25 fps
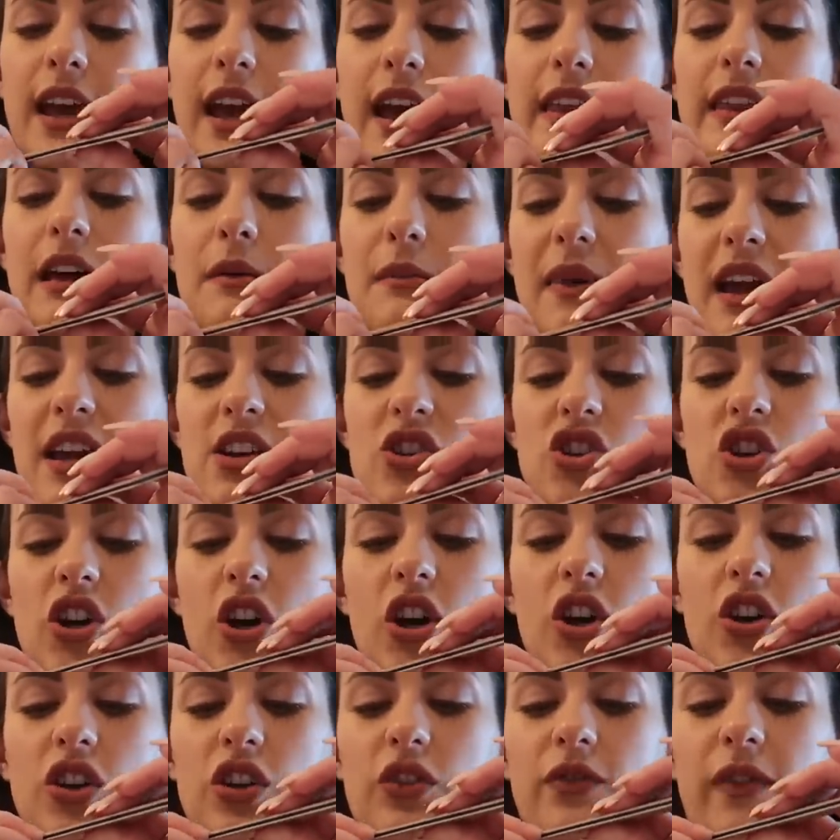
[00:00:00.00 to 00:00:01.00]
And then make
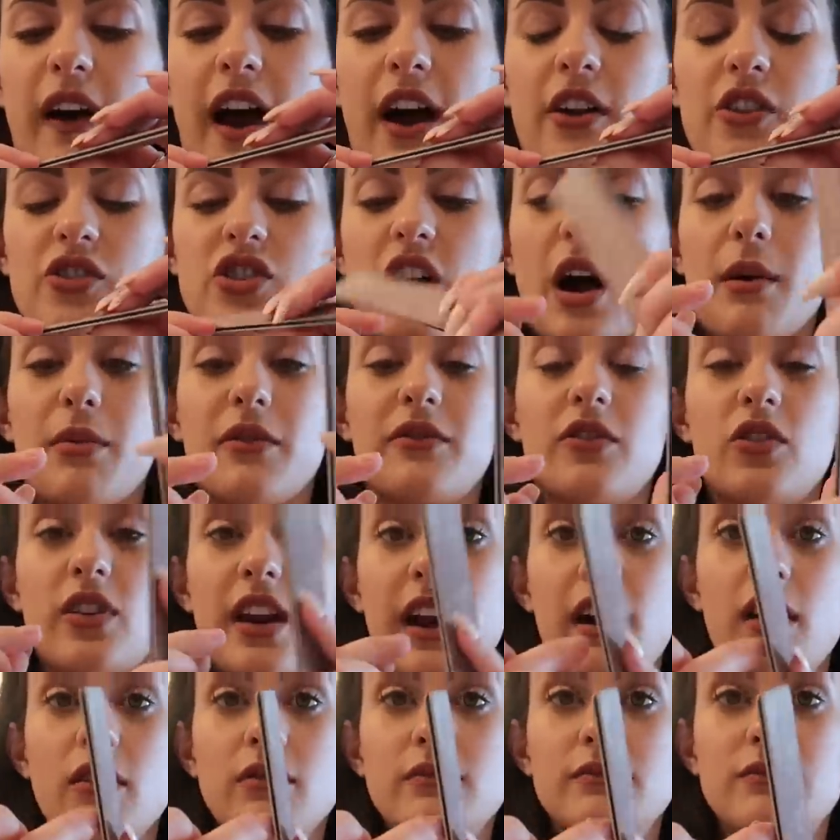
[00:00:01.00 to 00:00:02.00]
sure you file the top of your
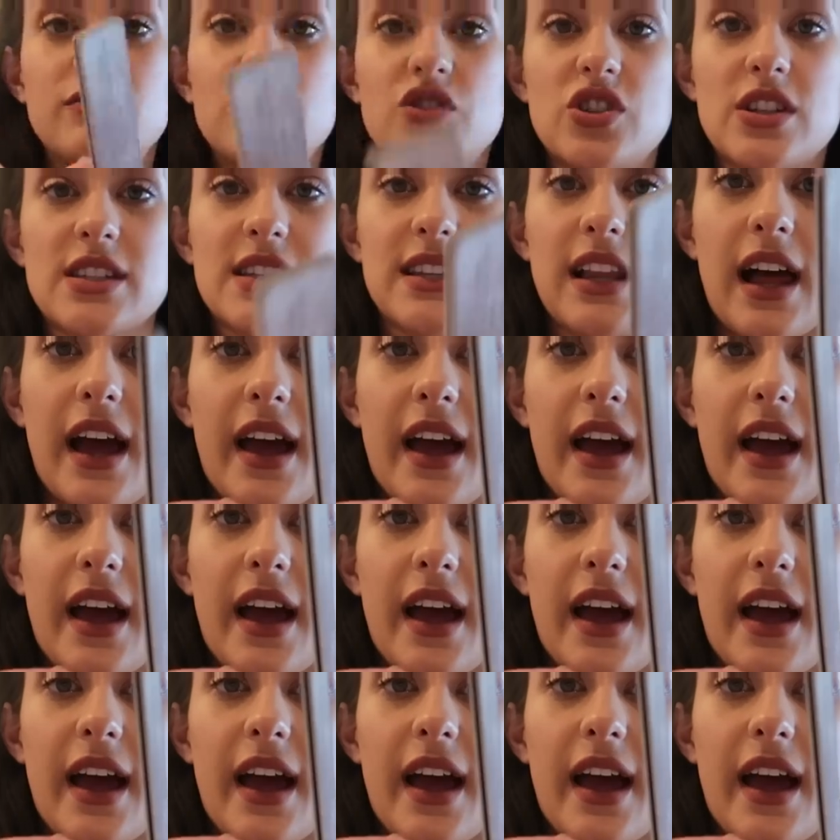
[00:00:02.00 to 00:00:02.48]
nail, just